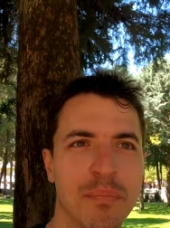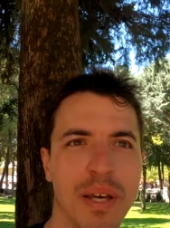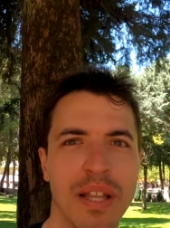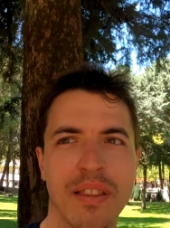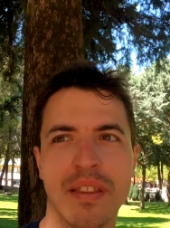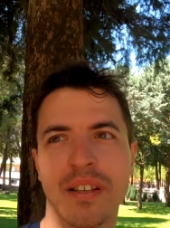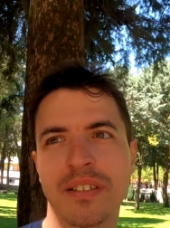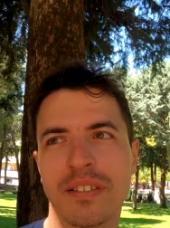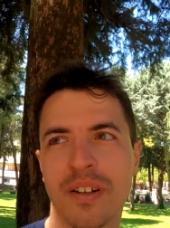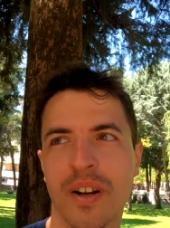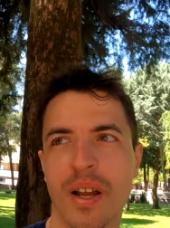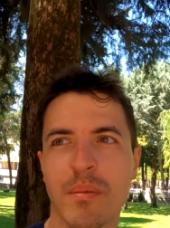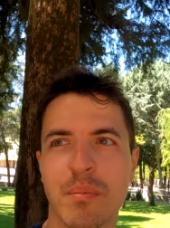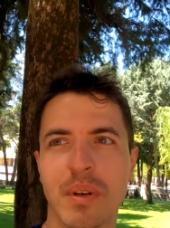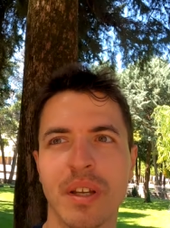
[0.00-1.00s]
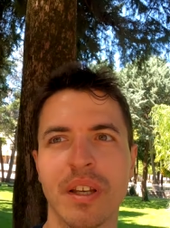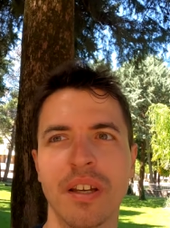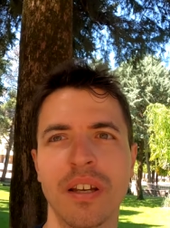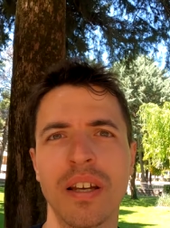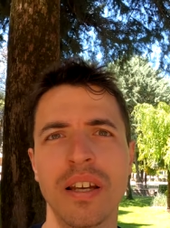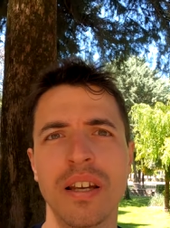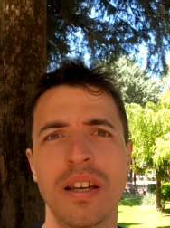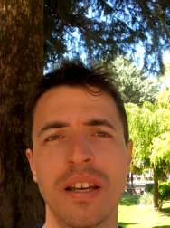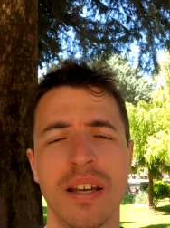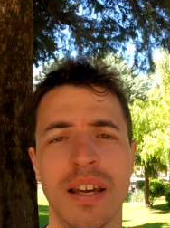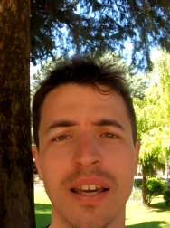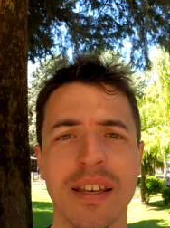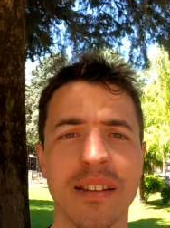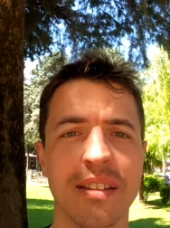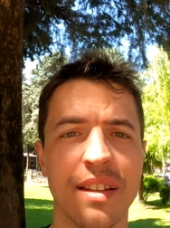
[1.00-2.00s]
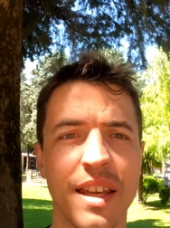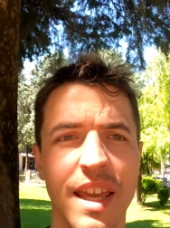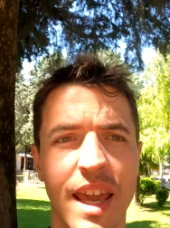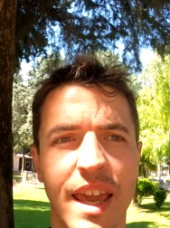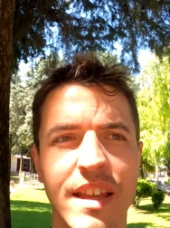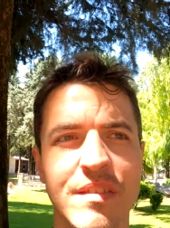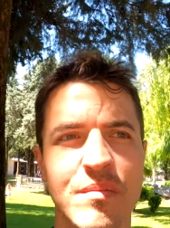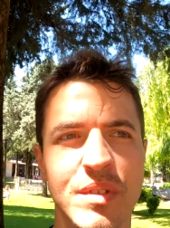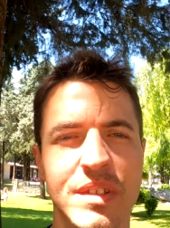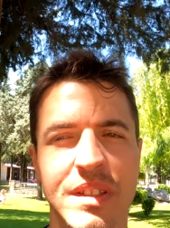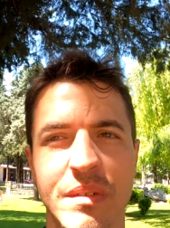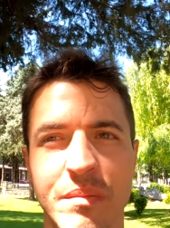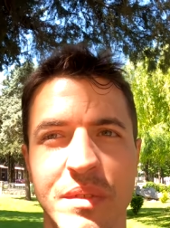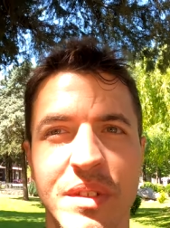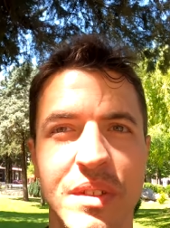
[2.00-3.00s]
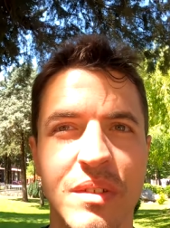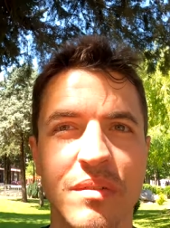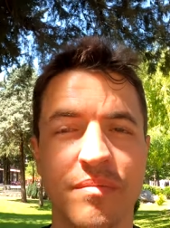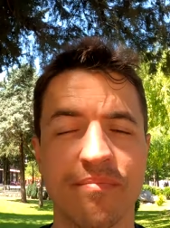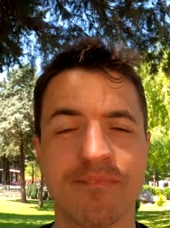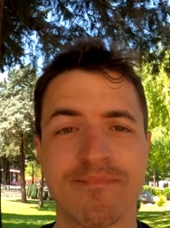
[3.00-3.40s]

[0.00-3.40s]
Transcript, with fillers: bad things are happening. And they hate Muslims, so